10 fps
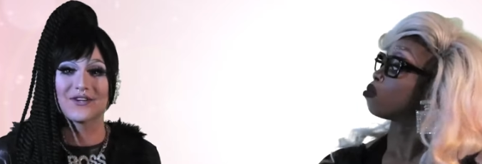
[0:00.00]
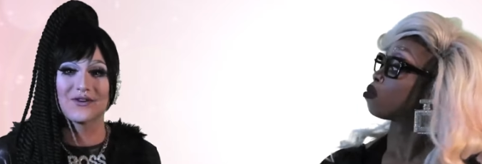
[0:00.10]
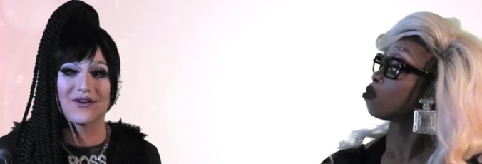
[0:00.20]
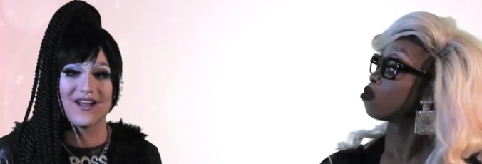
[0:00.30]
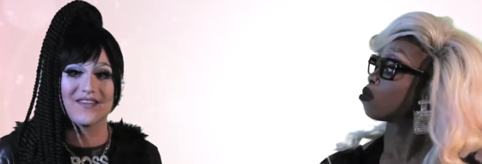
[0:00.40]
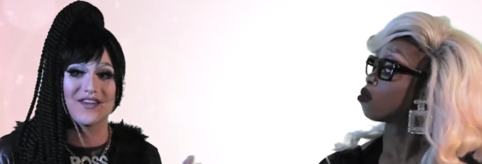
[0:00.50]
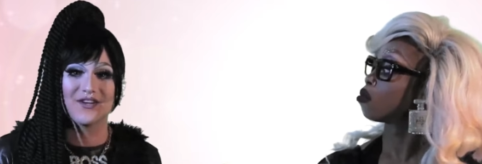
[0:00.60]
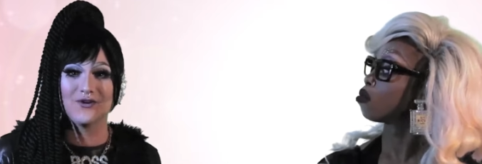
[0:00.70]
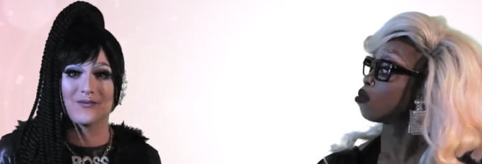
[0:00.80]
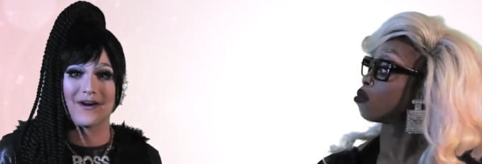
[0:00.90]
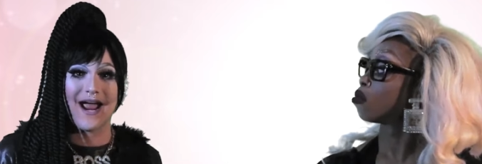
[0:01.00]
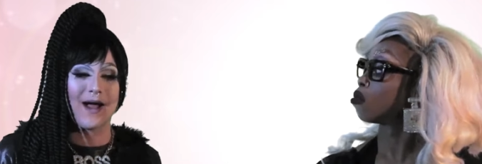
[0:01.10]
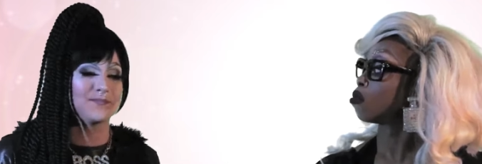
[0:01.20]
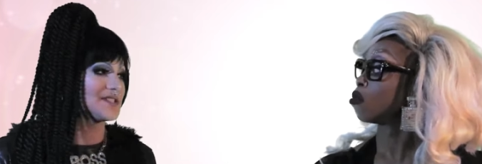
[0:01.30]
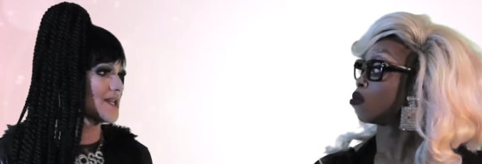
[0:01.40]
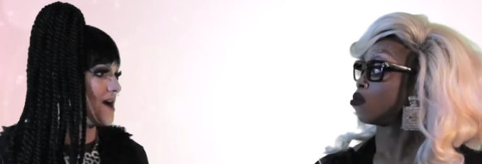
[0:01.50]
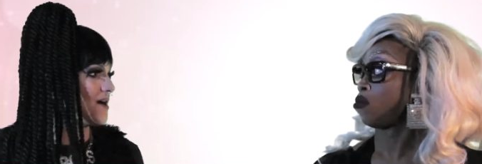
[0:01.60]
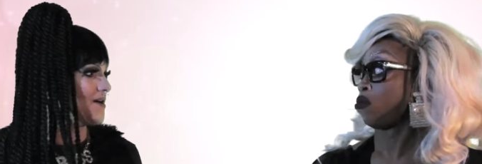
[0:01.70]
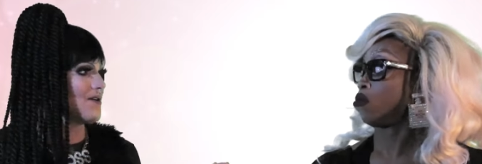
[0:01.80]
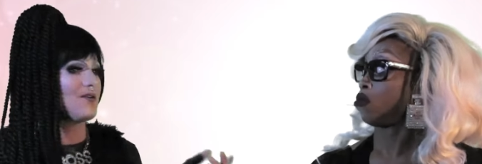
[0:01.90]
Speaker 1: the, uh, the Uber app.
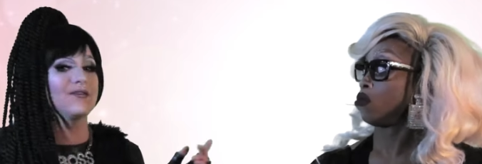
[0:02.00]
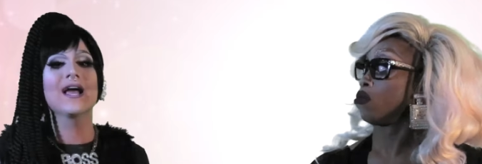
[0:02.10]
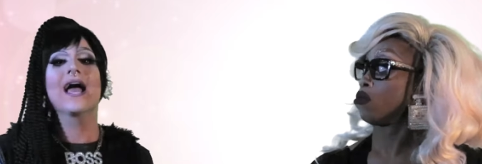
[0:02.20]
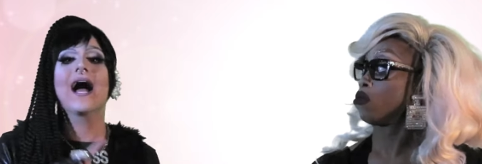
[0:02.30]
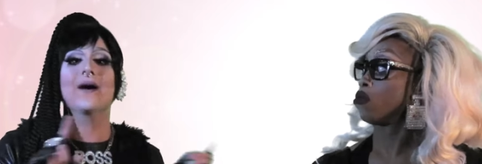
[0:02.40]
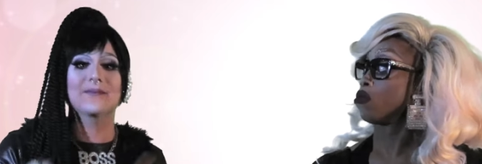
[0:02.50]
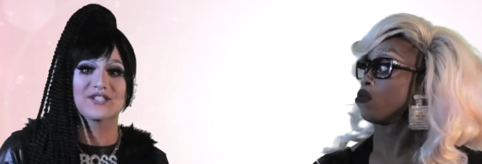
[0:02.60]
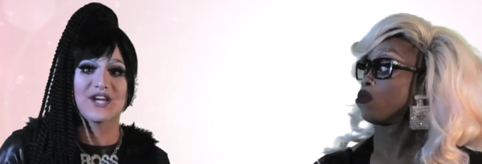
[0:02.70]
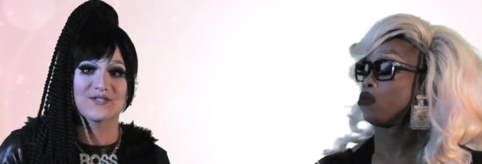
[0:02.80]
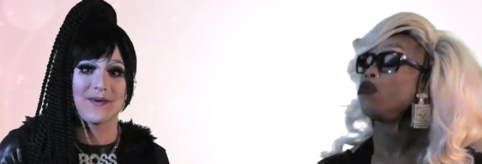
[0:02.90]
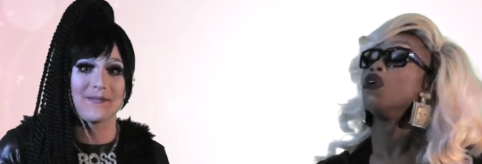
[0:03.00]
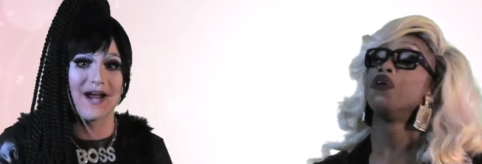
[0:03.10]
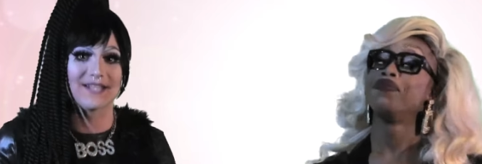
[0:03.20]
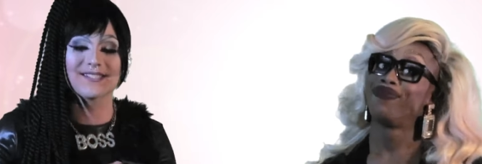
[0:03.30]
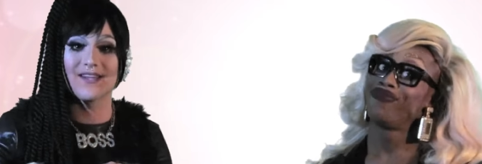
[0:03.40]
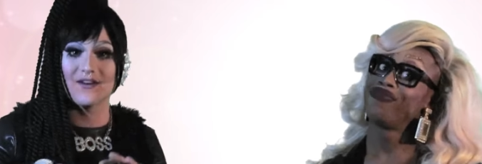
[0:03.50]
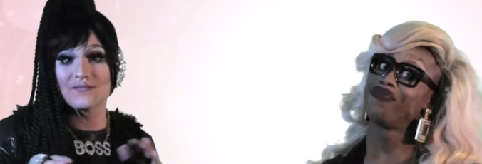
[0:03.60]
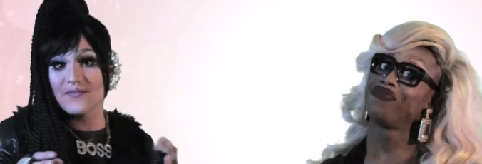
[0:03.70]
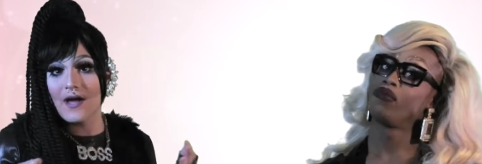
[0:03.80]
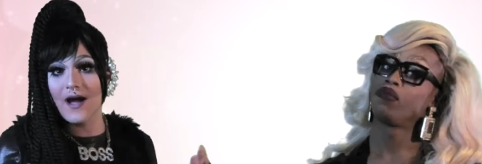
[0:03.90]
So I'm gonna change my mind. So
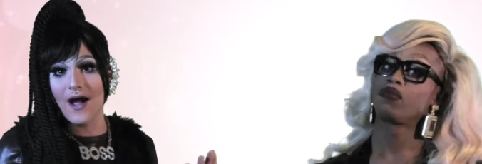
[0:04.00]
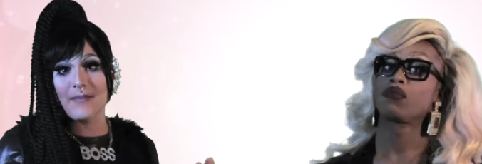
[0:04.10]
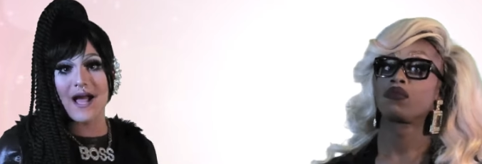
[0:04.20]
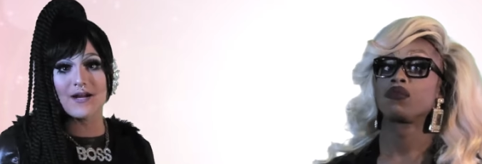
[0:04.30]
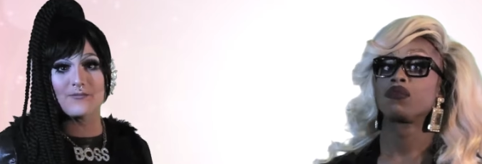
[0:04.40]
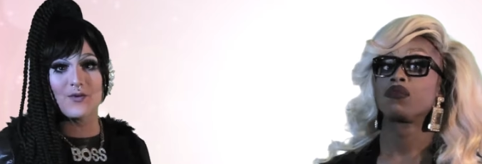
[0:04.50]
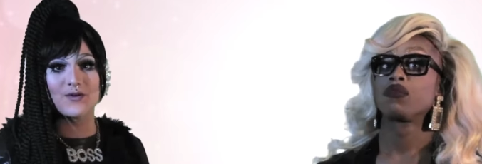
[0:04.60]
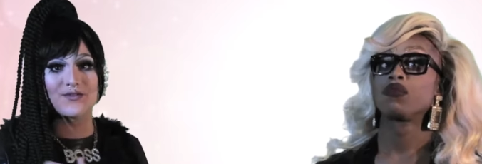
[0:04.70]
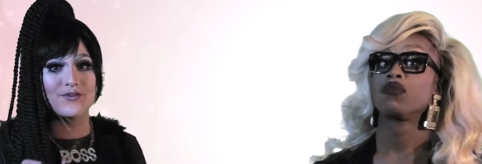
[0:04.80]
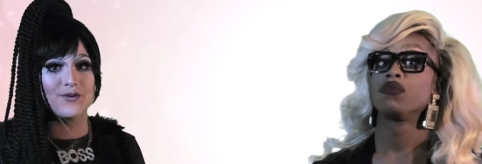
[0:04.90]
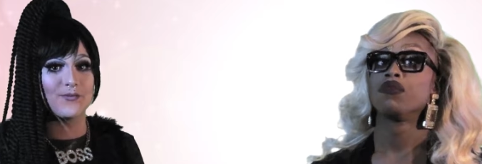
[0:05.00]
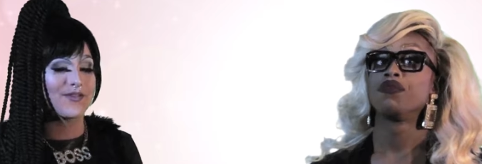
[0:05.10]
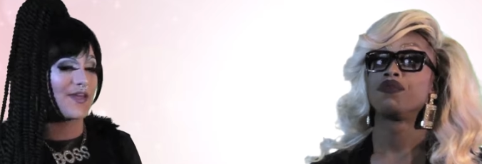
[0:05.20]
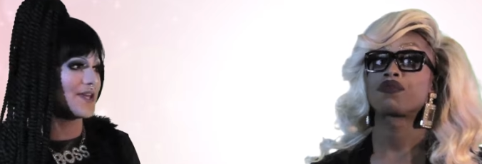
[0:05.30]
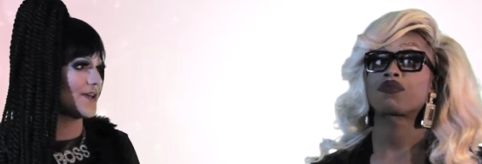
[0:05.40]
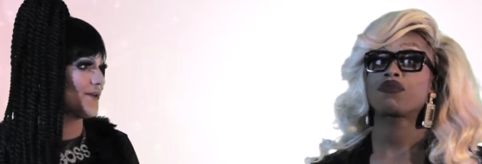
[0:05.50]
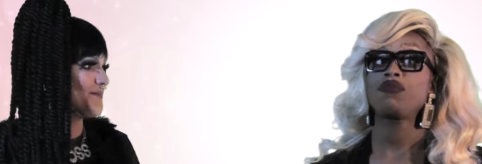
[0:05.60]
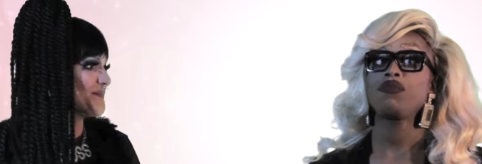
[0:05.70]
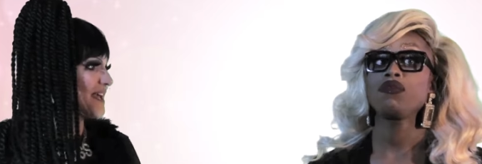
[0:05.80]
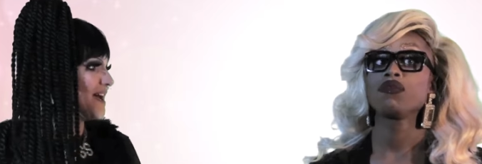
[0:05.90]
I'm back on board with you, Uber. Thank
Speaker 2: you.
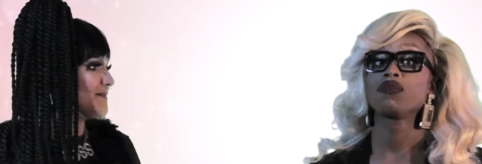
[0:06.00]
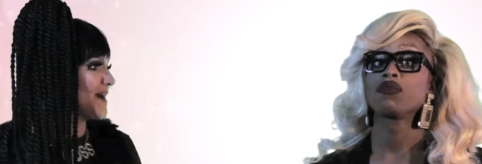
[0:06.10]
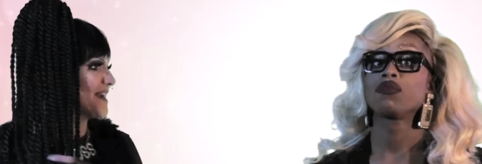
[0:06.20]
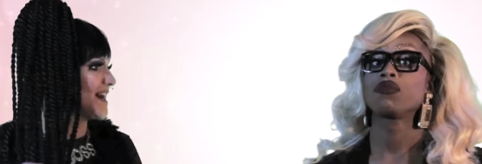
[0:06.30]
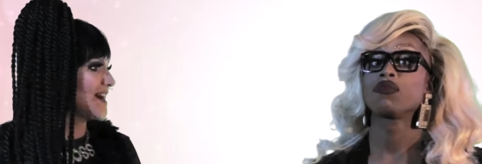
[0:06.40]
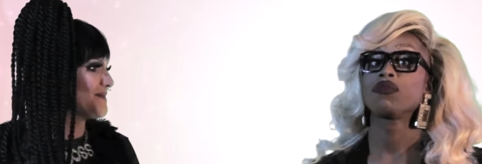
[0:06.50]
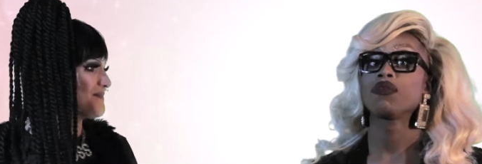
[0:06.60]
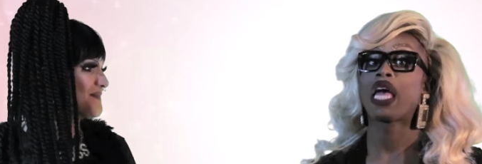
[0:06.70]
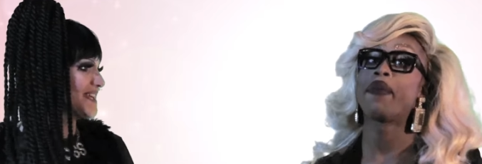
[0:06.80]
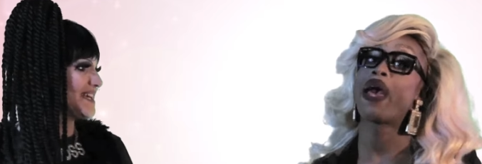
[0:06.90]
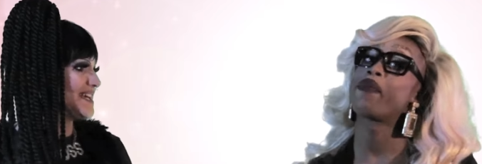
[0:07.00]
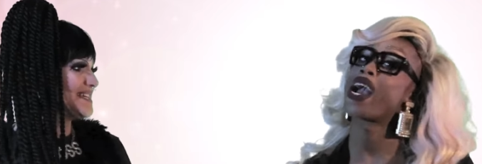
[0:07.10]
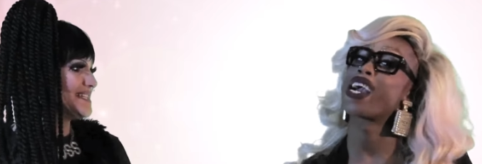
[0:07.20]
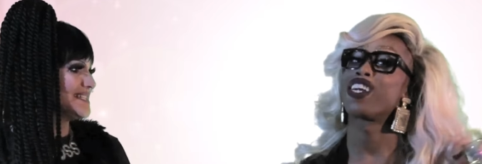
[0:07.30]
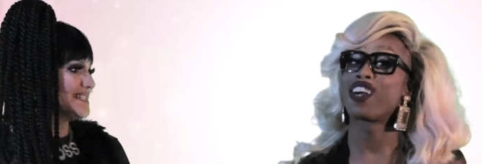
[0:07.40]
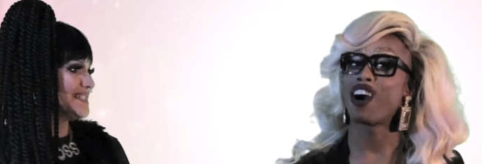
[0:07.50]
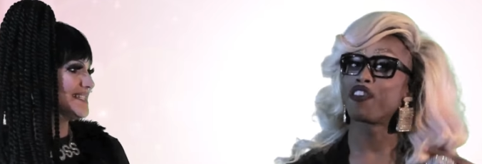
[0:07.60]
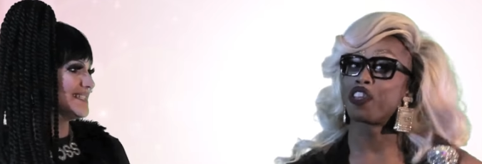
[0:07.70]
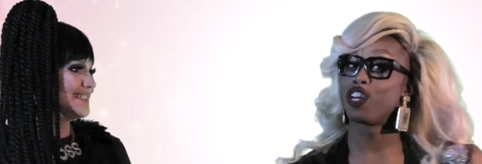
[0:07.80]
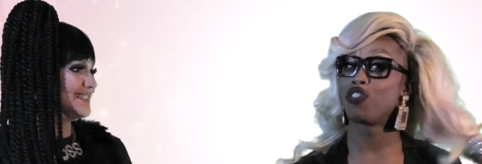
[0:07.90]
But um, I'm happy I got a call.
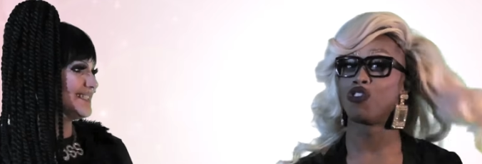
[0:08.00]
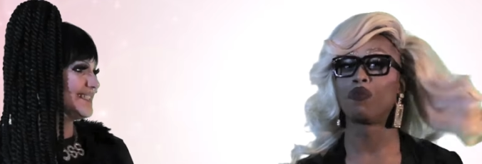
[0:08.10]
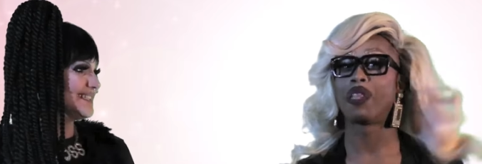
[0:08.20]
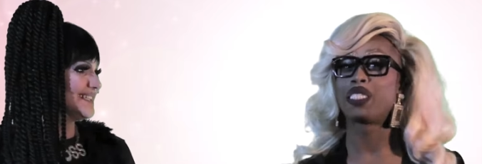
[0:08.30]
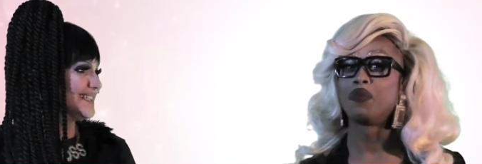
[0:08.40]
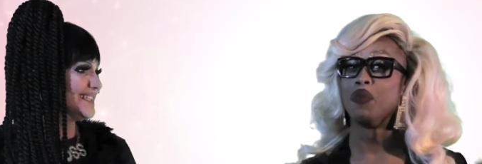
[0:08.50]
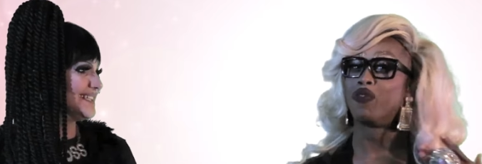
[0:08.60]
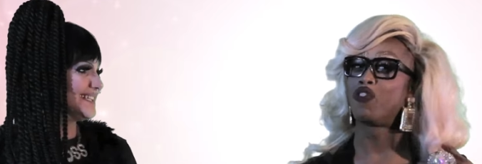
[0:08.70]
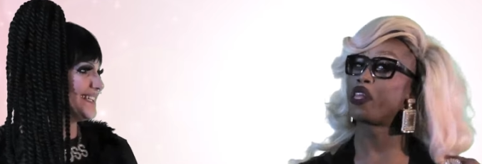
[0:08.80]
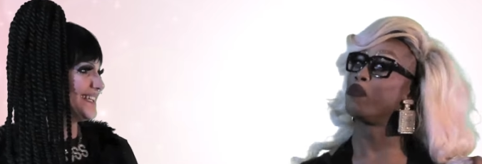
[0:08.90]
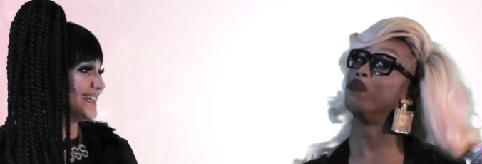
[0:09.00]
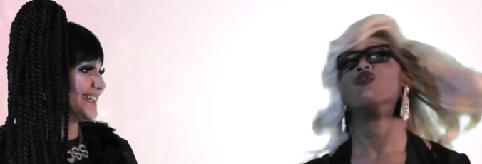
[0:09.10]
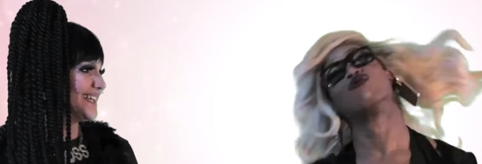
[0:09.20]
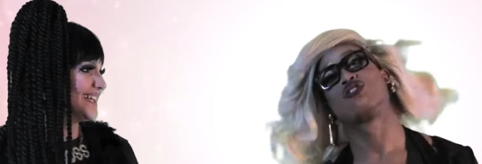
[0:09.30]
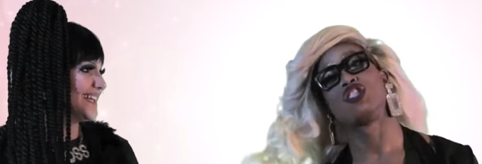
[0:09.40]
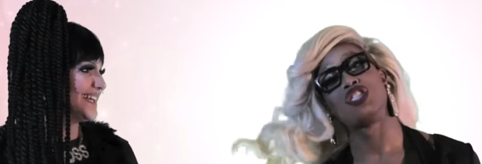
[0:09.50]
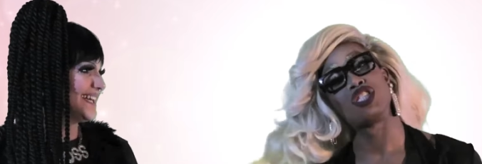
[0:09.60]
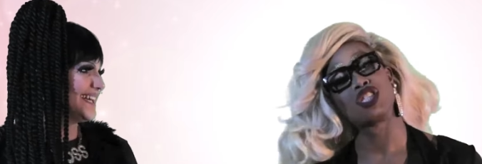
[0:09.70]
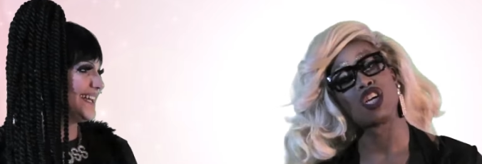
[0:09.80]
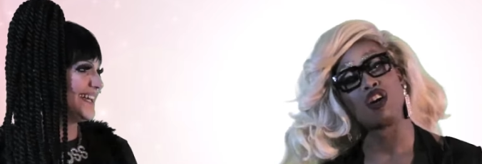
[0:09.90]
The good Lord blessed me before that bullshit
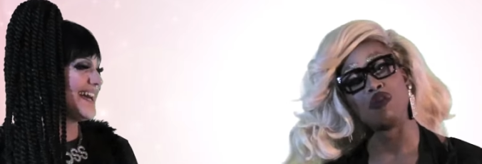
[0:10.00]
took over.